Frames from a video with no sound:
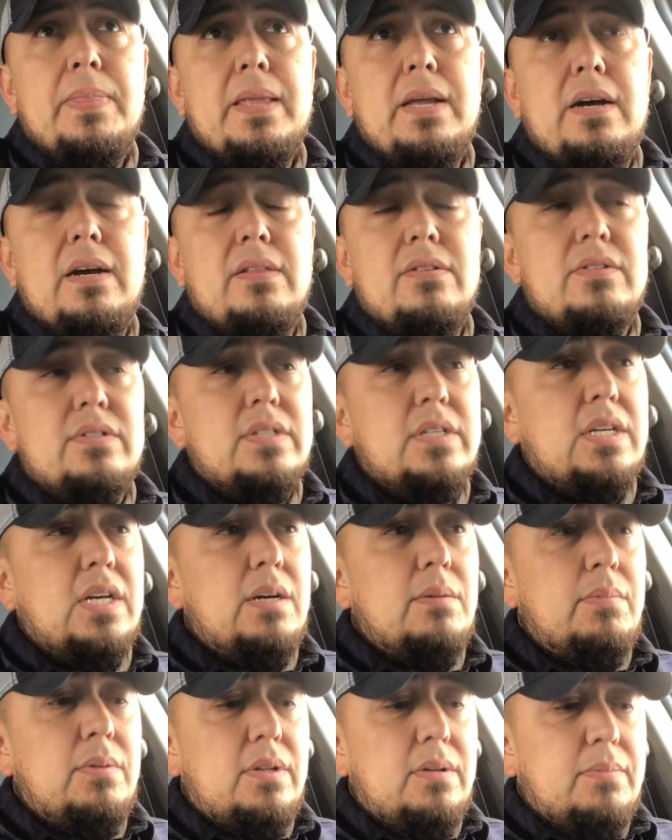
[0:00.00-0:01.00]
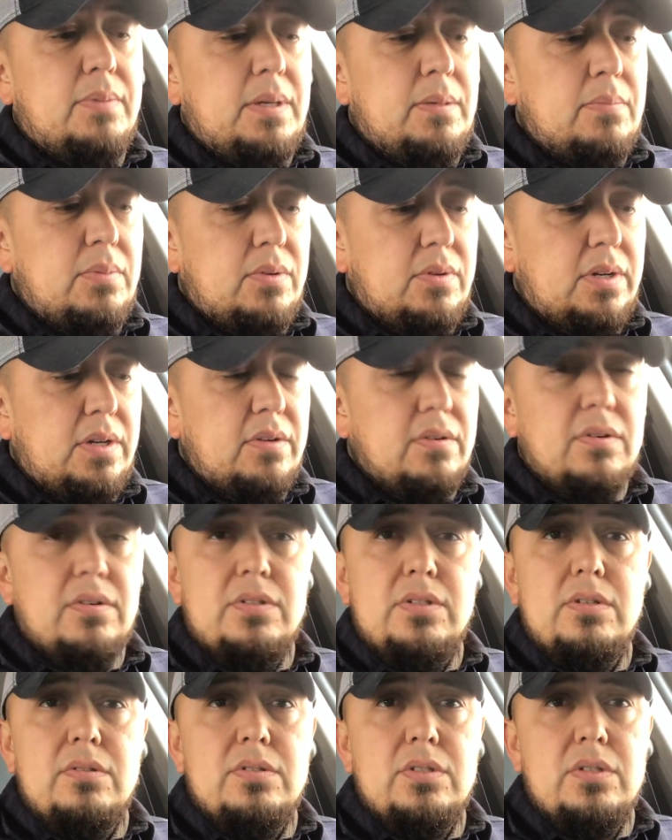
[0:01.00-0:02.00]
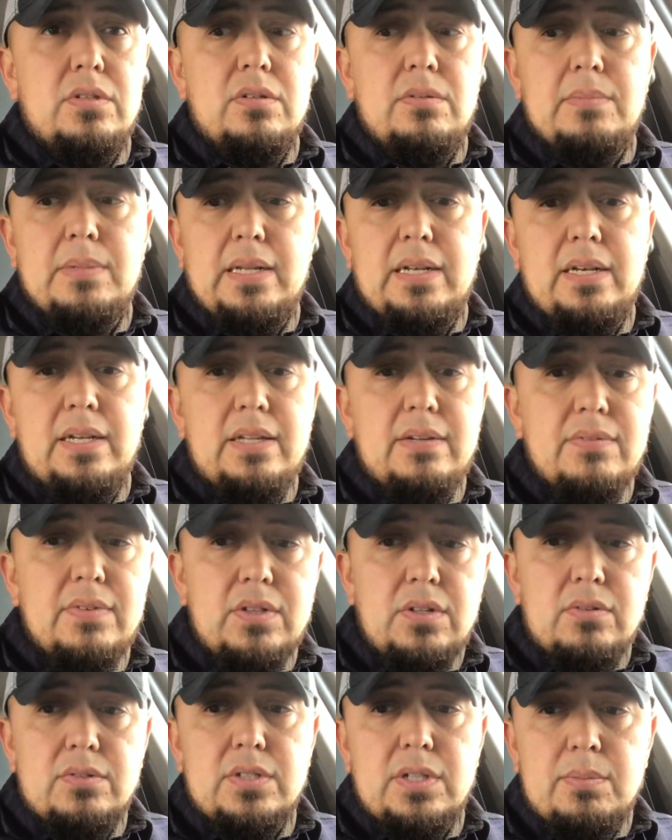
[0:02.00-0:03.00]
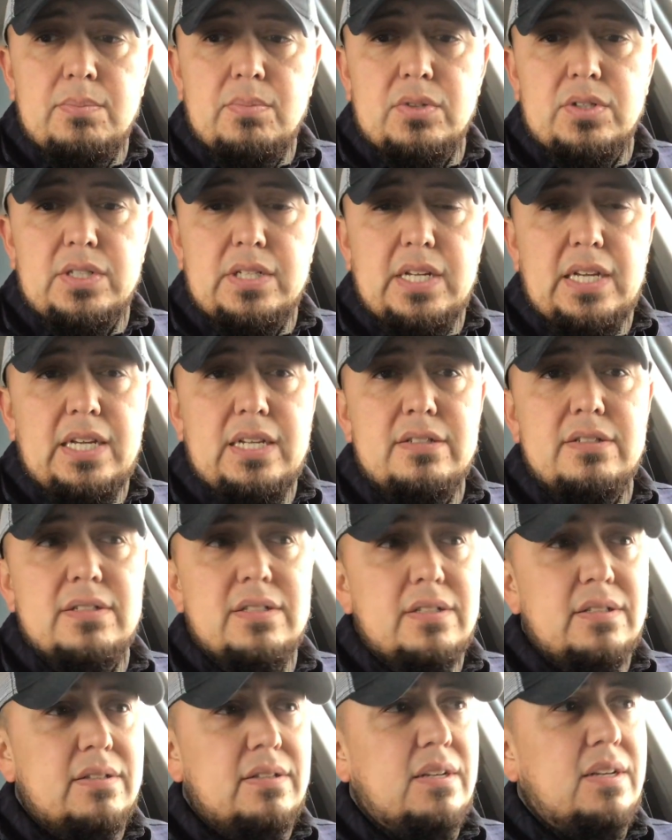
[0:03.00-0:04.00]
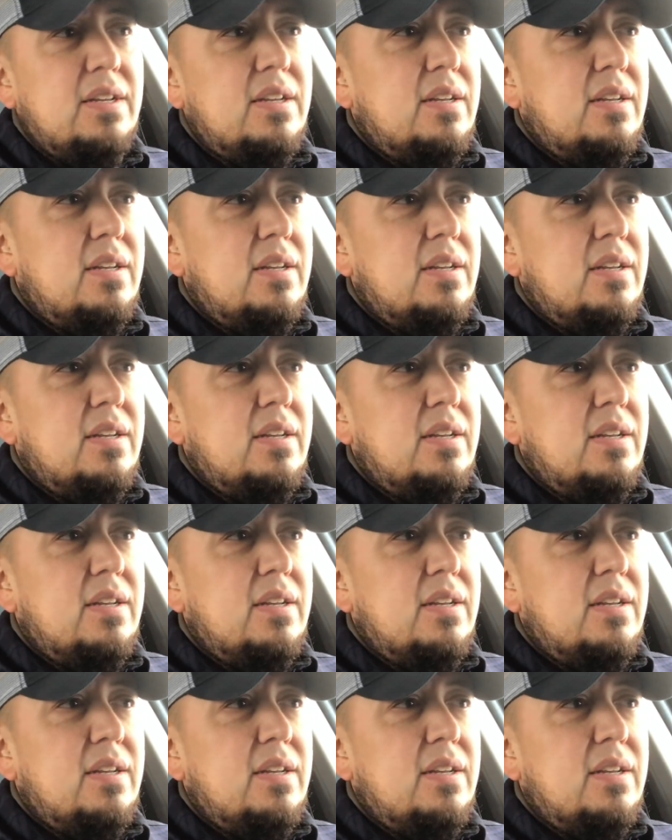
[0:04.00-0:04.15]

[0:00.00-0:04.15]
There's a couple of people here on YouTube that live in those upper states, and